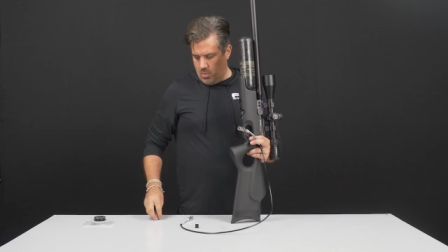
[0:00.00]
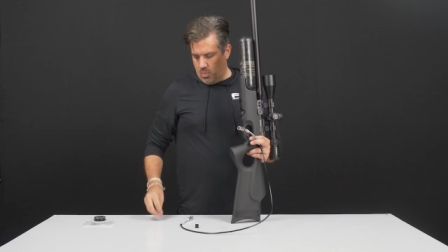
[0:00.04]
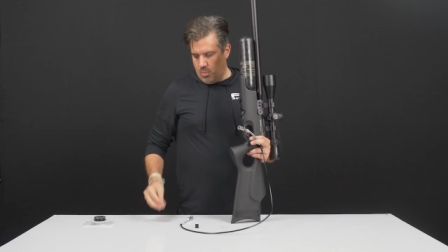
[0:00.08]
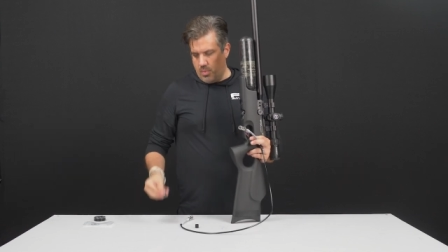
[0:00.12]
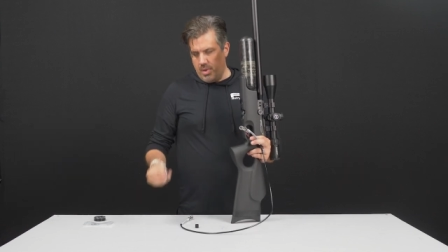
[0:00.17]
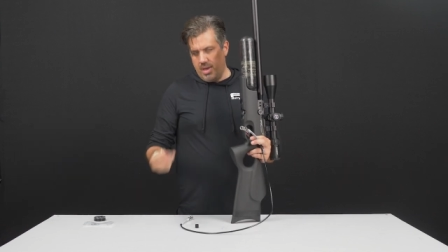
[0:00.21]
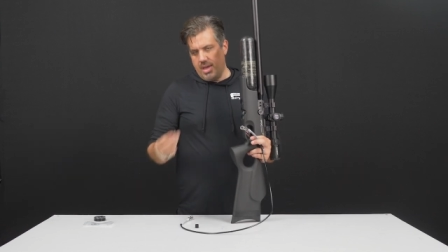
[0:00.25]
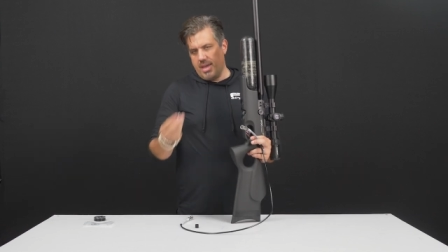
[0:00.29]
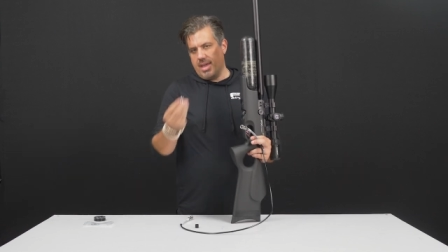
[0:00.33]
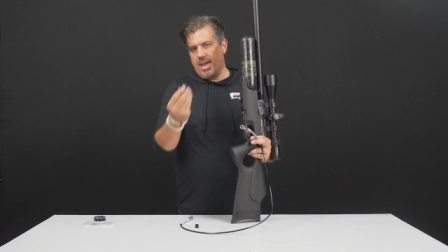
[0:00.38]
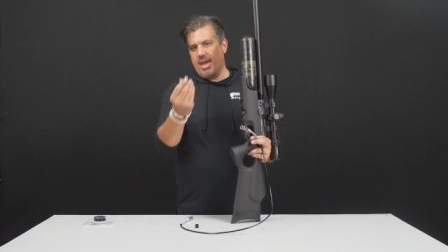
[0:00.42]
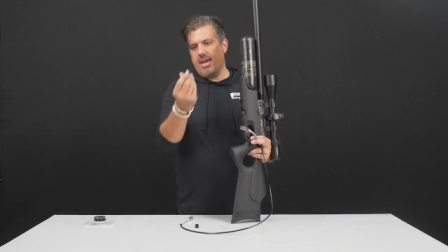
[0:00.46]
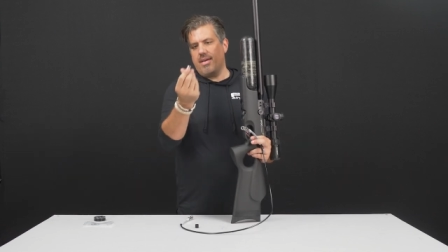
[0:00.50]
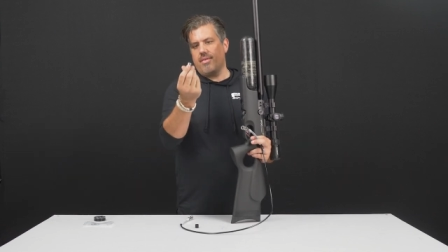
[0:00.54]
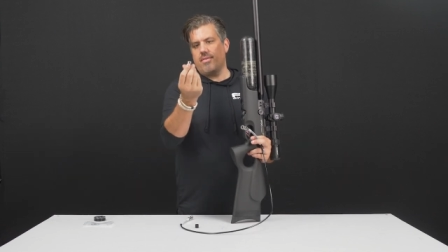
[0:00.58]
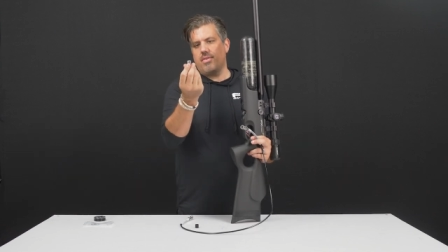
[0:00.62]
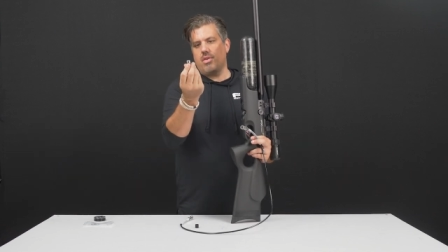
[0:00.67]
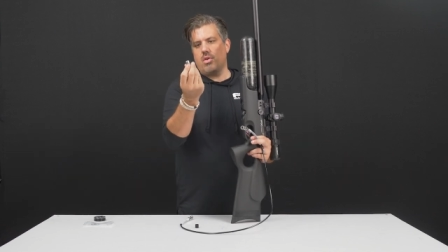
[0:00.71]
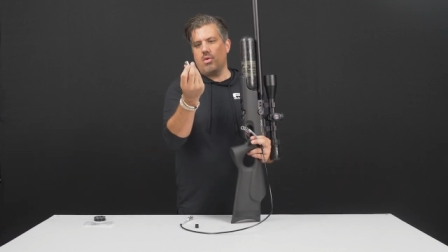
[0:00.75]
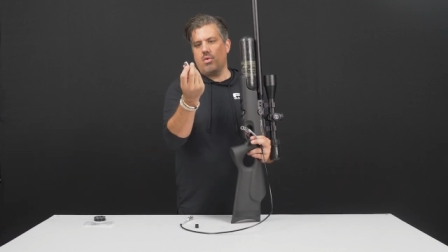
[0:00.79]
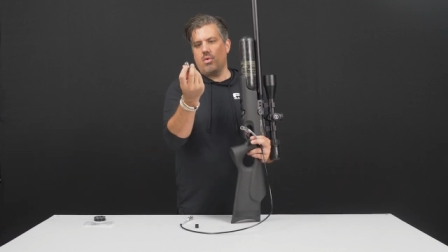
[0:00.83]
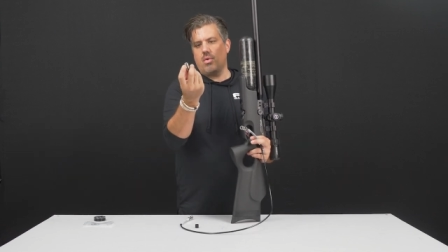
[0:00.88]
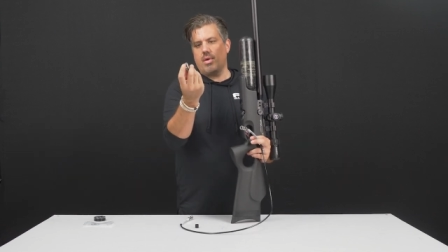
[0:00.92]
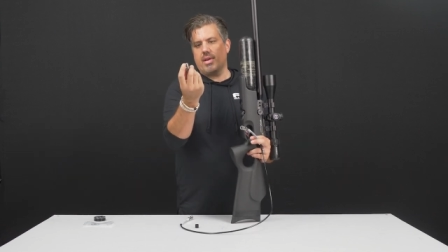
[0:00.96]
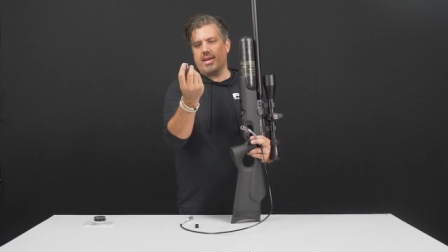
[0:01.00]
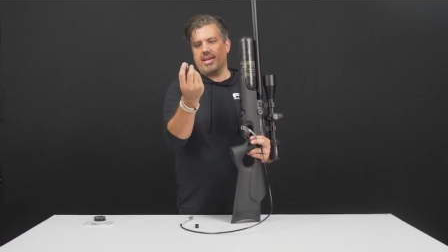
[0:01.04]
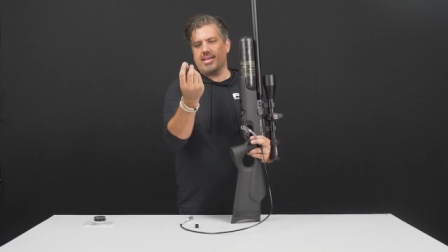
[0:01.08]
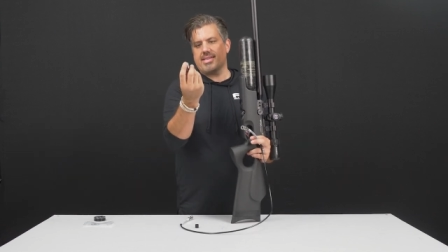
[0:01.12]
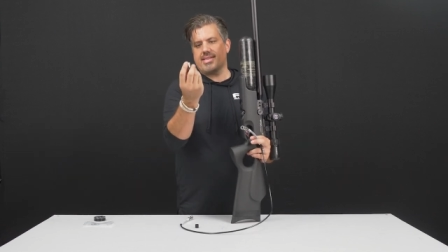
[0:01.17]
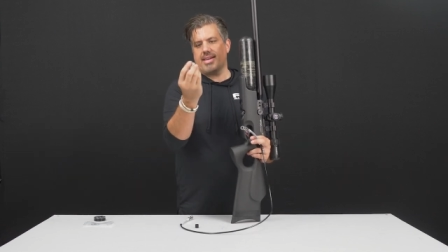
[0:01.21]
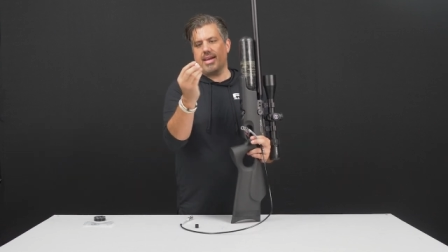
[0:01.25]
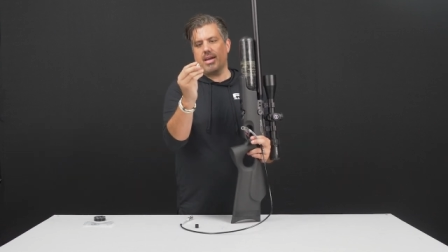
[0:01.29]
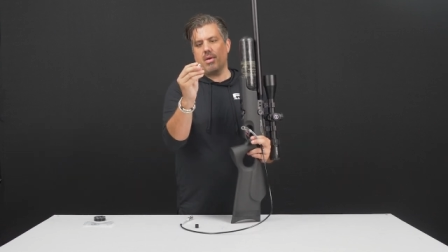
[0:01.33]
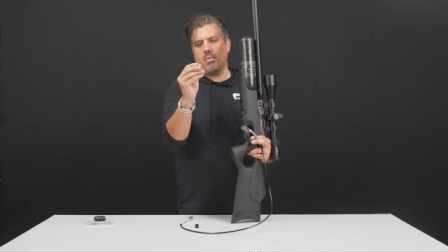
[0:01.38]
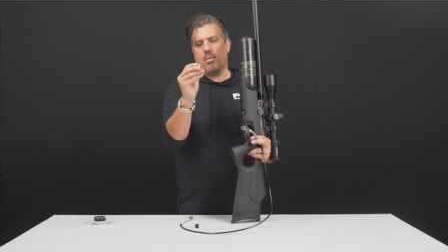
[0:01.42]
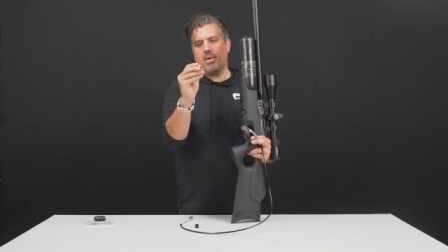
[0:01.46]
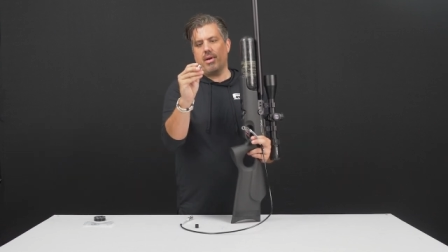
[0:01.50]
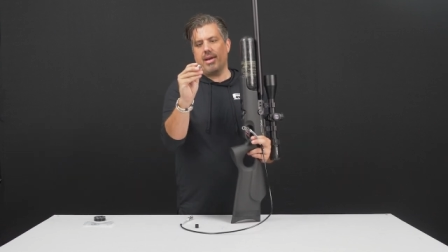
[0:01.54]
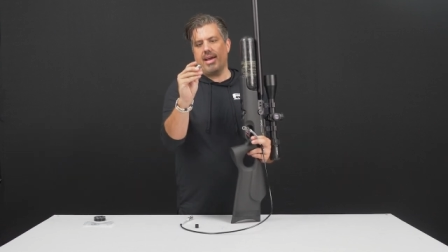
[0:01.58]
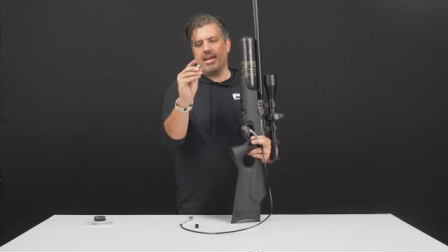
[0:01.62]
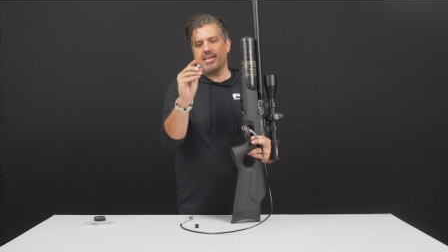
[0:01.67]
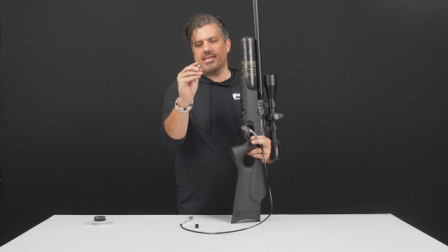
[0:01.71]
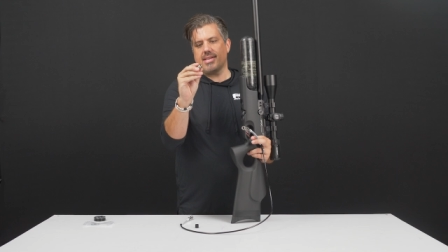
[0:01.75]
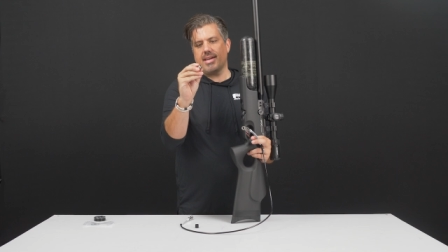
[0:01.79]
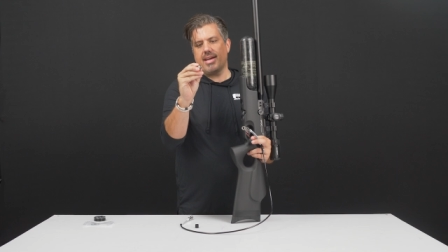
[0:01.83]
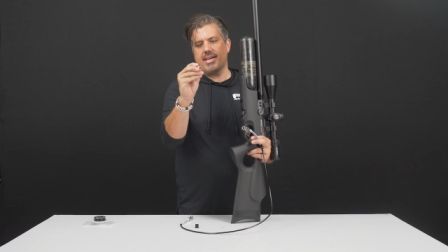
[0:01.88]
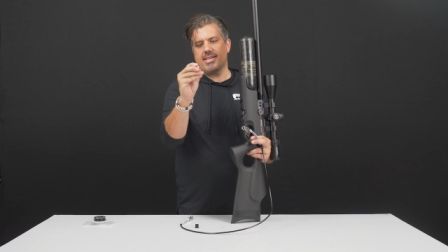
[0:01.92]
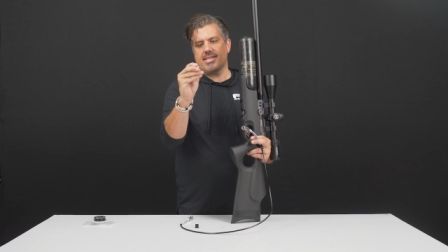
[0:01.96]
we gave you an extend one
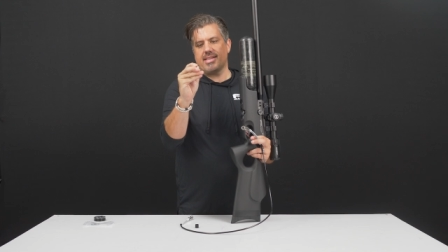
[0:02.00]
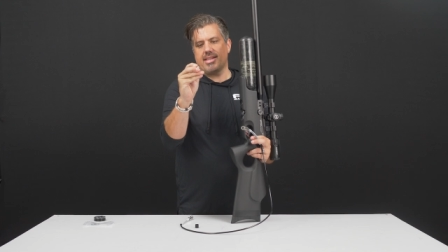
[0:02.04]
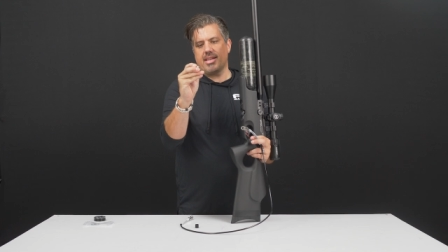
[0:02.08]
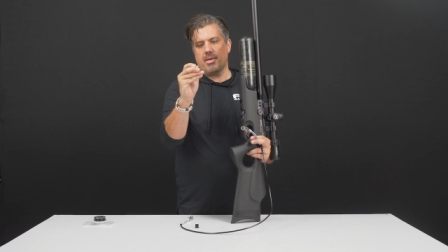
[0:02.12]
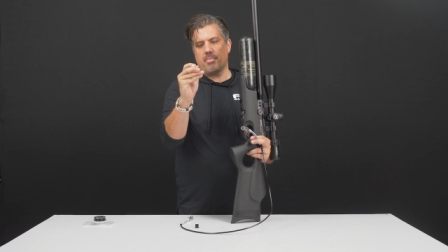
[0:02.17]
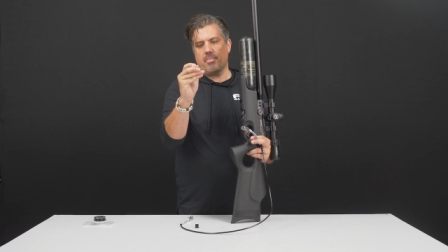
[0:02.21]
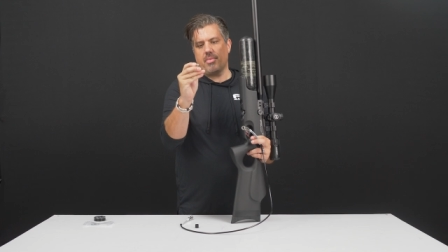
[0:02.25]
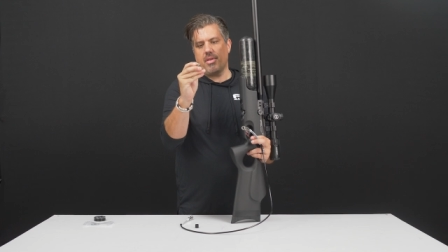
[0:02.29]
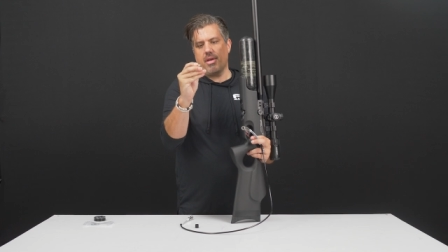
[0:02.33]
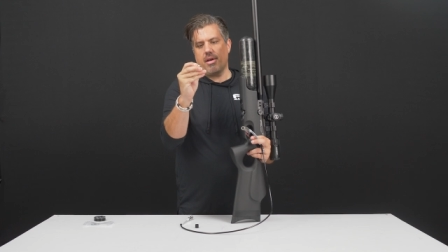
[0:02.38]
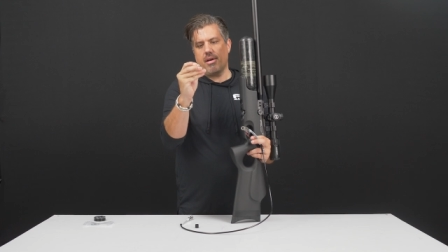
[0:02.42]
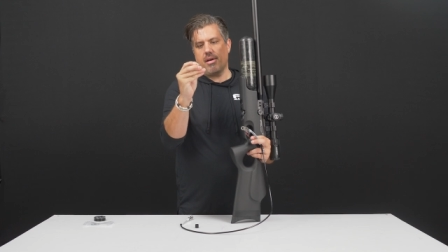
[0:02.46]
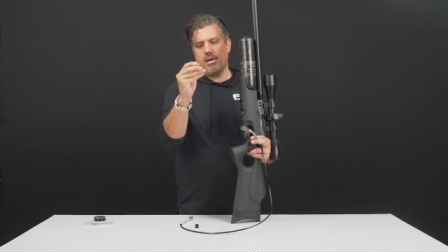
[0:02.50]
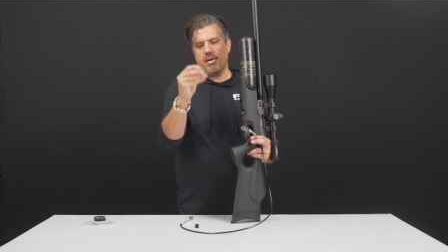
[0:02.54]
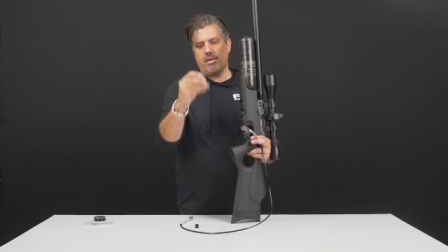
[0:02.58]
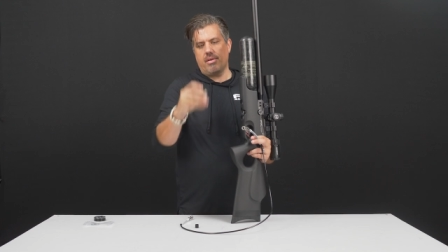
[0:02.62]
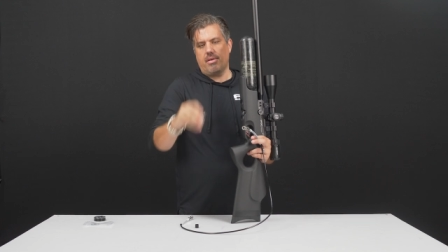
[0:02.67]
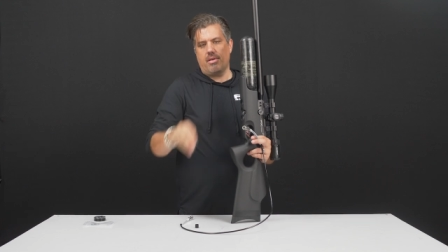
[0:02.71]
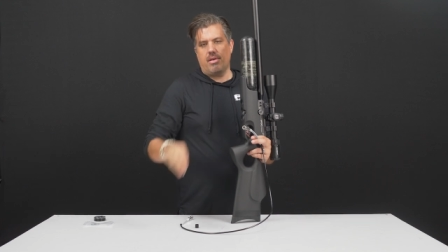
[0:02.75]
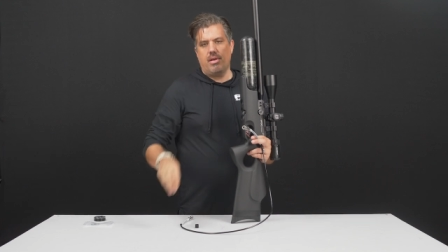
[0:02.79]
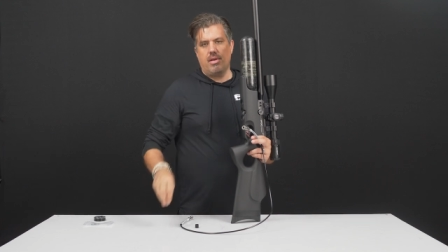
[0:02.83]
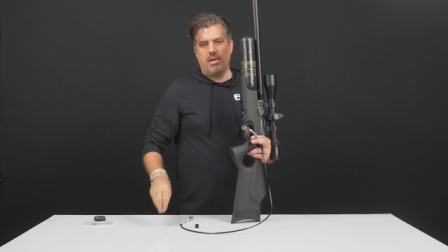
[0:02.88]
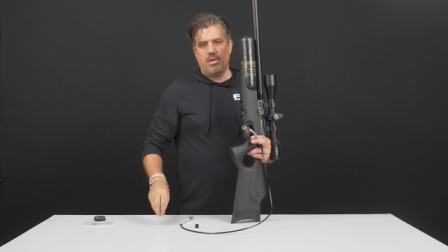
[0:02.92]
has a nice lip there